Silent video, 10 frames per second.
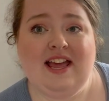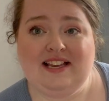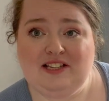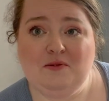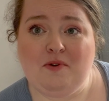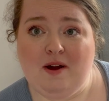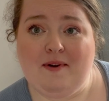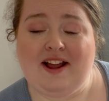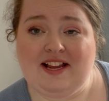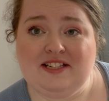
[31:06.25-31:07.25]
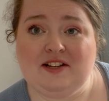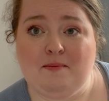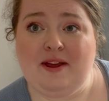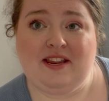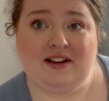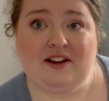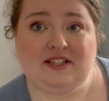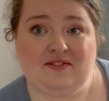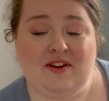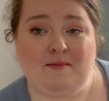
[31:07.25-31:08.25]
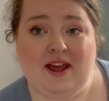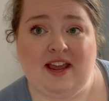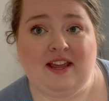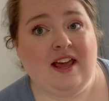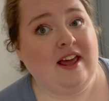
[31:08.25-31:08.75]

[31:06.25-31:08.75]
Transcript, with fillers: Until Primark actually start making clothes to fit me.